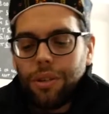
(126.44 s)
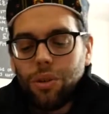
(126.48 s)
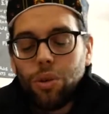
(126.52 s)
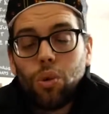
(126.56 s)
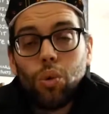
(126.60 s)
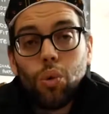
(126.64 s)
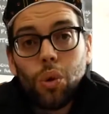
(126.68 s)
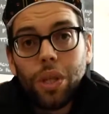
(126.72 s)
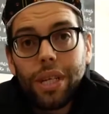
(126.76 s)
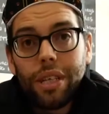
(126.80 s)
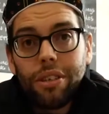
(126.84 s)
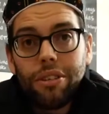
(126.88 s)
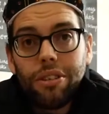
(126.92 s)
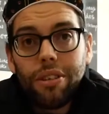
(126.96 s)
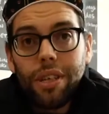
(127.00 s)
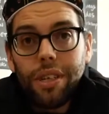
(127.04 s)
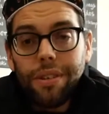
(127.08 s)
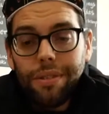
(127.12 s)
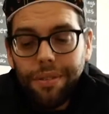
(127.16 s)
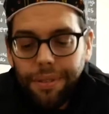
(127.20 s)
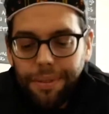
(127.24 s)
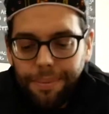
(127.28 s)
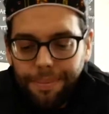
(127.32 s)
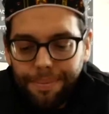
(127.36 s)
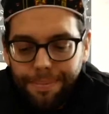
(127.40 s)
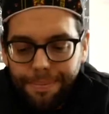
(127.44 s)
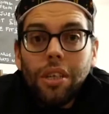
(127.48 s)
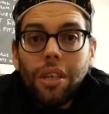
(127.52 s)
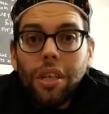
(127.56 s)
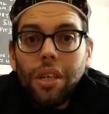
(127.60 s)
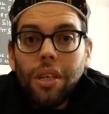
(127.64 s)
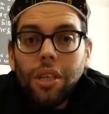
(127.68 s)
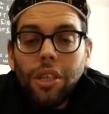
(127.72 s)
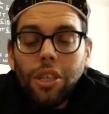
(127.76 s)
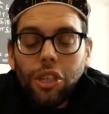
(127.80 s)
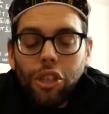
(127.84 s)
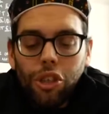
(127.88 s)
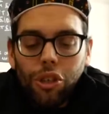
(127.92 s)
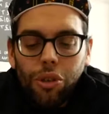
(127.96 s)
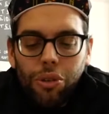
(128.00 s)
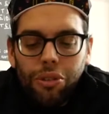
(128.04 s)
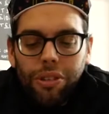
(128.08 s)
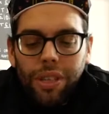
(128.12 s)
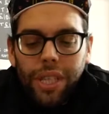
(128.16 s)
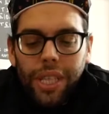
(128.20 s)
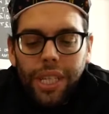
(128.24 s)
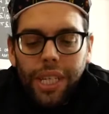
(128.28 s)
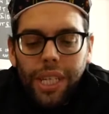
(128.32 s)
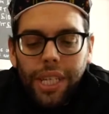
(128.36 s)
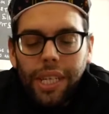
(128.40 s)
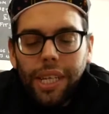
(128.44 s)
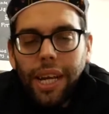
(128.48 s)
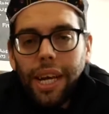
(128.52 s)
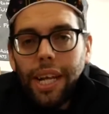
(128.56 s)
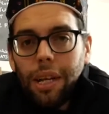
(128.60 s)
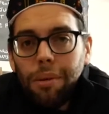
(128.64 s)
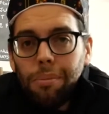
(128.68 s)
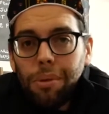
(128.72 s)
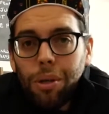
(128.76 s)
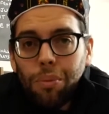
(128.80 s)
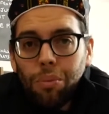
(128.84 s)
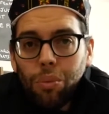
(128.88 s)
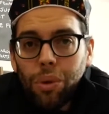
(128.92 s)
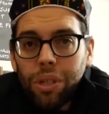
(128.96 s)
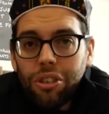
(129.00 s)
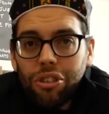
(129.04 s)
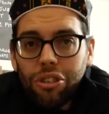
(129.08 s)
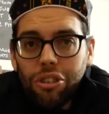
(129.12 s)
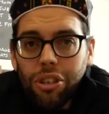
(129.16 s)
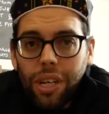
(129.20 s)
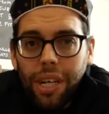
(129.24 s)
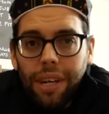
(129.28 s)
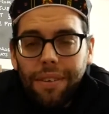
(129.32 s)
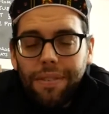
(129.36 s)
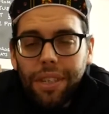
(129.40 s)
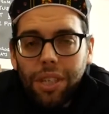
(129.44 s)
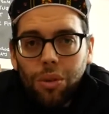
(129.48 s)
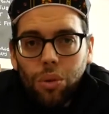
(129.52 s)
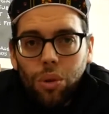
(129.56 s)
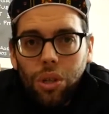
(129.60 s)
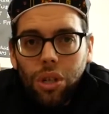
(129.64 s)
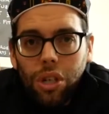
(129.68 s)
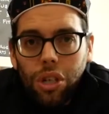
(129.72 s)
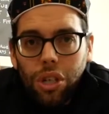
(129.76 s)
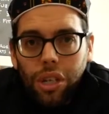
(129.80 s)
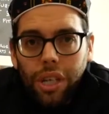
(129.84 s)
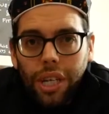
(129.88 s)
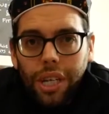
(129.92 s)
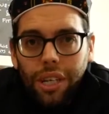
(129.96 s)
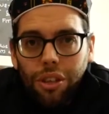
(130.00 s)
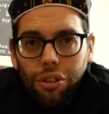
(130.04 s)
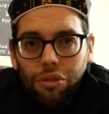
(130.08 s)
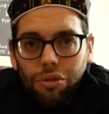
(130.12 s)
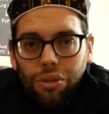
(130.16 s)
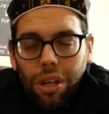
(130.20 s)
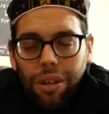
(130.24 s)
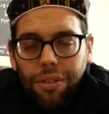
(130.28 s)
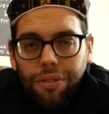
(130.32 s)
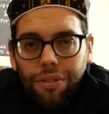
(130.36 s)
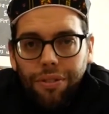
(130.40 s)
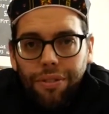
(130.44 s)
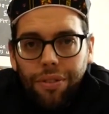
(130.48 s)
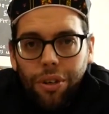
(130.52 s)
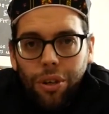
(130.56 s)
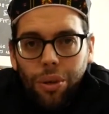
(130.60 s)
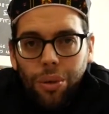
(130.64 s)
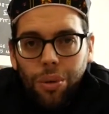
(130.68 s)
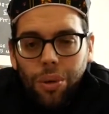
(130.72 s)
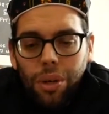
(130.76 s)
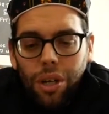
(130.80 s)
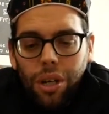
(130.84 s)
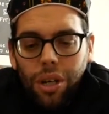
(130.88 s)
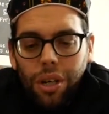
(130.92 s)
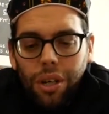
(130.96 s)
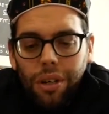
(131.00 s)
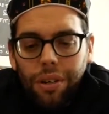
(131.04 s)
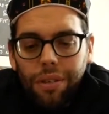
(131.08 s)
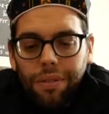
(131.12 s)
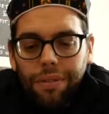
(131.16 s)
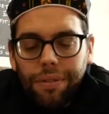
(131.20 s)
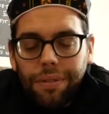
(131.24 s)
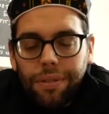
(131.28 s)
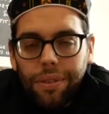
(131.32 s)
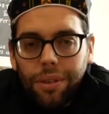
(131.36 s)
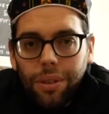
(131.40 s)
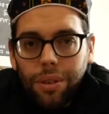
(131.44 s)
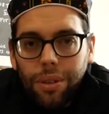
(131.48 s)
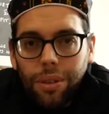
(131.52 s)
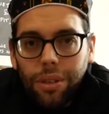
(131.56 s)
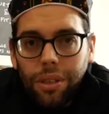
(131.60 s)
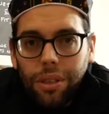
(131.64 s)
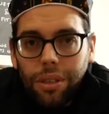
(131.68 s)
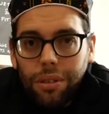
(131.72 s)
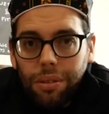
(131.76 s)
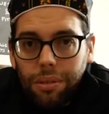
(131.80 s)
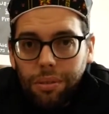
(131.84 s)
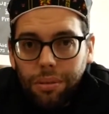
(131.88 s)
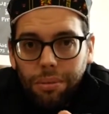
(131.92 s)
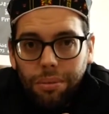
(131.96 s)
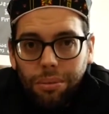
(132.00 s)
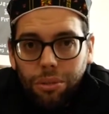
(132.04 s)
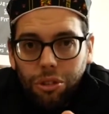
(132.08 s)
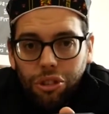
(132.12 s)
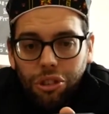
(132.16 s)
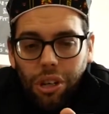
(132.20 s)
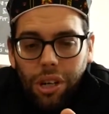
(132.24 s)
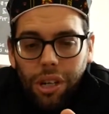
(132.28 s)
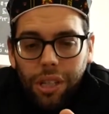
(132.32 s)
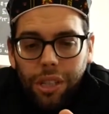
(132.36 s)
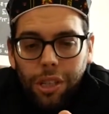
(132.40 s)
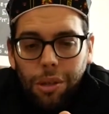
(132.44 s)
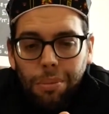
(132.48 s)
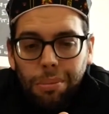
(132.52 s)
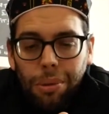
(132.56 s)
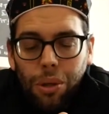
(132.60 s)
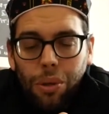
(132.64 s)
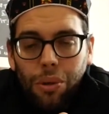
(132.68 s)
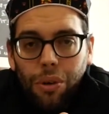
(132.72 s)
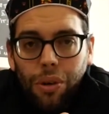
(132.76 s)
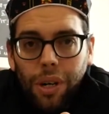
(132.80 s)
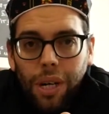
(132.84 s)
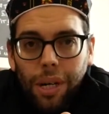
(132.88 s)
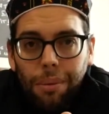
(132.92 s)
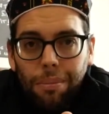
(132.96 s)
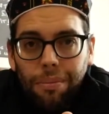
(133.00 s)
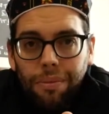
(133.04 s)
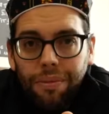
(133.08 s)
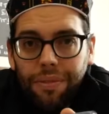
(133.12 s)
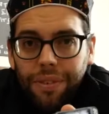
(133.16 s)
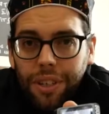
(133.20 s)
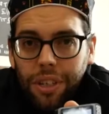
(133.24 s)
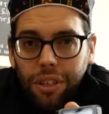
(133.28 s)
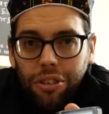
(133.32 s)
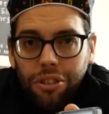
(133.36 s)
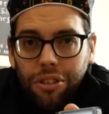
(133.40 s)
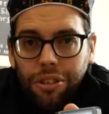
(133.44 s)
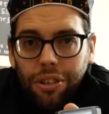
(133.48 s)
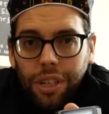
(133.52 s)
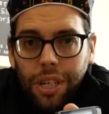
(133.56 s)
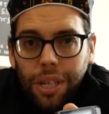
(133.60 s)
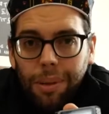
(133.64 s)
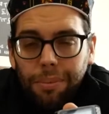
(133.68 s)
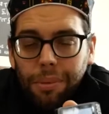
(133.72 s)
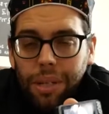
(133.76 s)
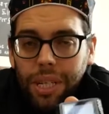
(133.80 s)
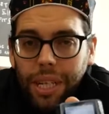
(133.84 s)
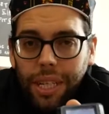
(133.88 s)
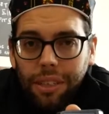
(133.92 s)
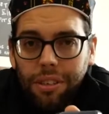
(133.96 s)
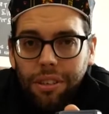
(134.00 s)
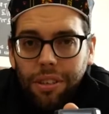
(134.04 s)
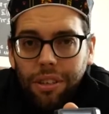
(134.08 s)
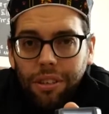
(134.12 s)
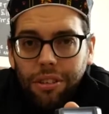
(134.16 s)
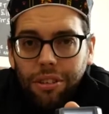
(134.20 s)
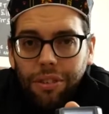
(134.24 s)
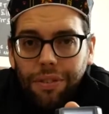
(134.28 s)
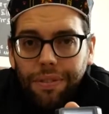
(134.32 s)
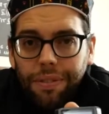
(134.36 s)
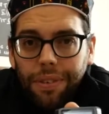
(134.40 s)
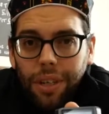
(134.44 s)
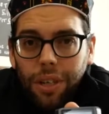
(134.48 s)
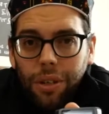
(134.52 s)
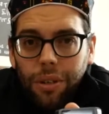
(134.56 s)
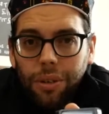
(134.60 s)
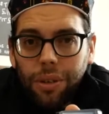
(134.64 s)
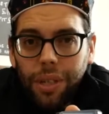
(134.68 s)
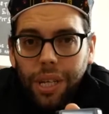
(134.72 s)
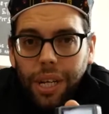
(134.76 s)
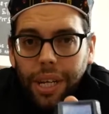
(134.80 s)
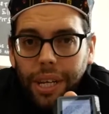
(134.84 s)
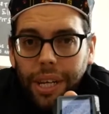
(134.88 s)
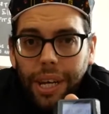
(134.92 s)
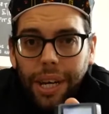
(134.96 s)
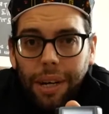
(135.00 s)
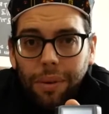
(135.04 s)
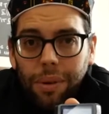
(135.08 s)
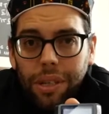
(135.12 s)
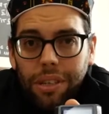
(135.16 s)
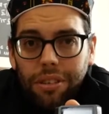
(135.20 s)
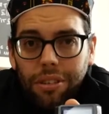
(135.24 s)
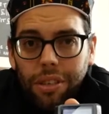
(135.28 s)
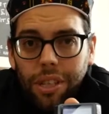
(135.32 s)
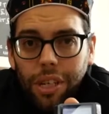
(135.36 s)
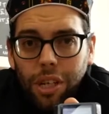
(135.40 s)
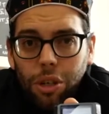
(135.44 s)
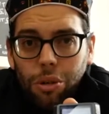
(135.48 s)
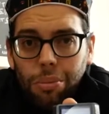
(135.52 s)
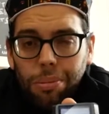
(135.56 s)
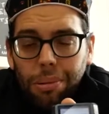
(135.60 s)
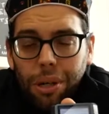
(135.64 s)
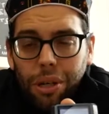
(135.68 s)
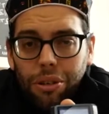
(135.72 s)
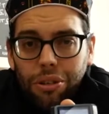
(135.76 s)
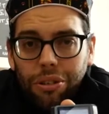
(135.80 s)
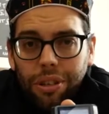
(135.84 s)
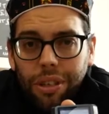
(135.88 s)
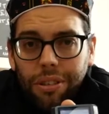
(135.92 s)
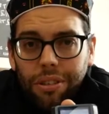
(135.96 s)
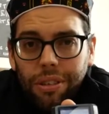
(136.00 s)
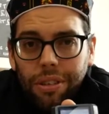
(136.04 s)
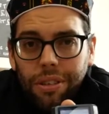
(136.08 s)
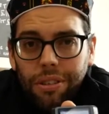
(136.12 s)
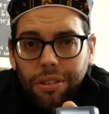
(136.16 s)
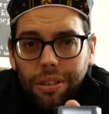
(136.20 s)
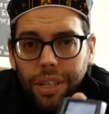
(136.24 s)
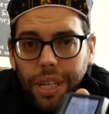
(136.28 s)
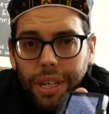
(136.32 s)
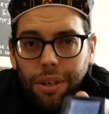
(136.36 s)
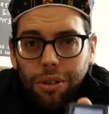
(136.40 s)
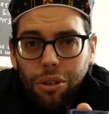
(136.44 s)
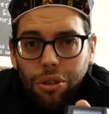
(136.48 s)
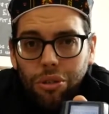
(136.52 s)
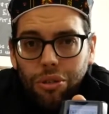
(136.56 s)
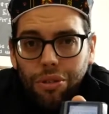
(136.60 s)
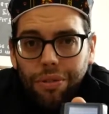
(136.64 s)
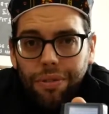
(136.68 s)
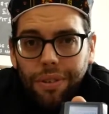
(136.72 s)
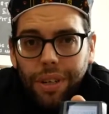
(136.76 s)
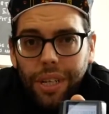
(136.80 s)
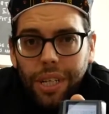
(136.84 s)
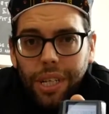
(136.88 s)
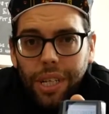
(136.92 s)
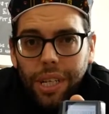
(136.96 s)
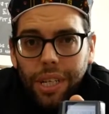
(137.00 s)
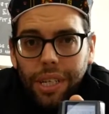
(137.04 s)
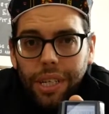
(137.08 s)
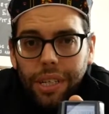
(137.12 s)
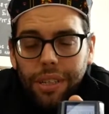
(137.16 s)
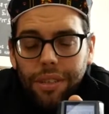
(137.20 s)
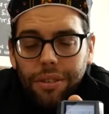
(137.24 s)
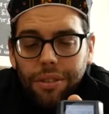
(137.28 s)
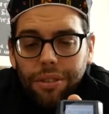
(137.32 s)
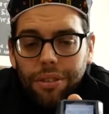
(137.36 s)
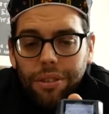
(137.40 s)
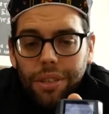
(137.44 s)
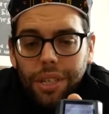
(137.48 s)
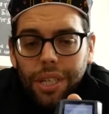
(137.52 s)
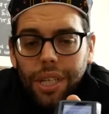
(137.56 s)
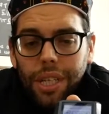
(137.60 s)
all that stuff. Using the Elemnt, we're just going to have a little look at the run through of starting the computer up first time, connecting it to your phone, and how easy the whole process is and how user friendly it is.